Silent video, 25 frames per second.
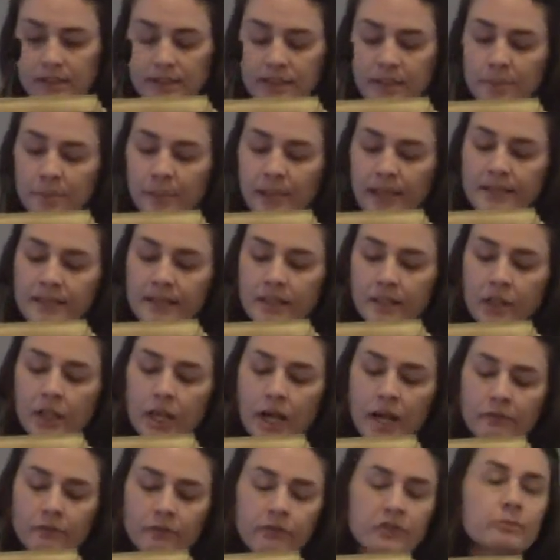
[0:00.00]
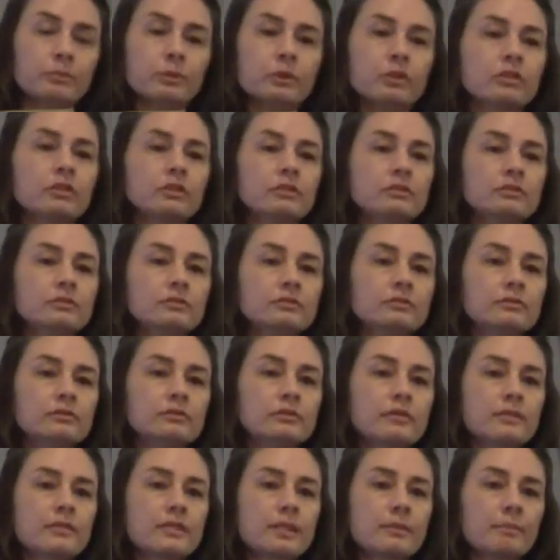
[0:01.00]
someplace uncomfortable,
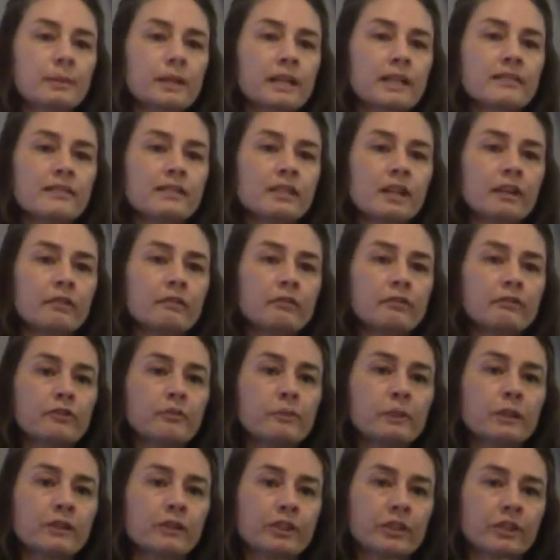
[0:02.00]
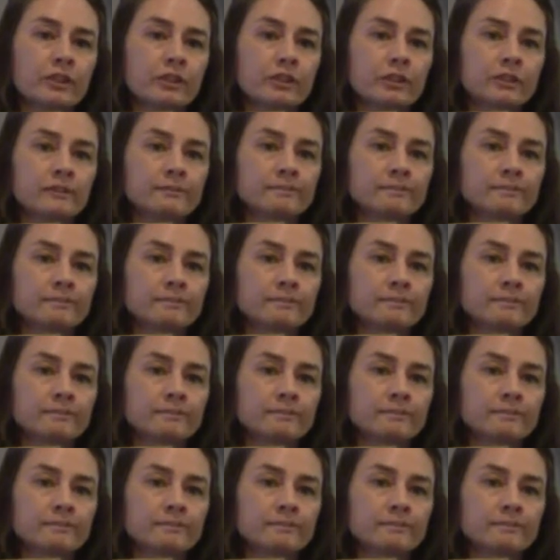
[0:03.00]
someplace unfamiliar.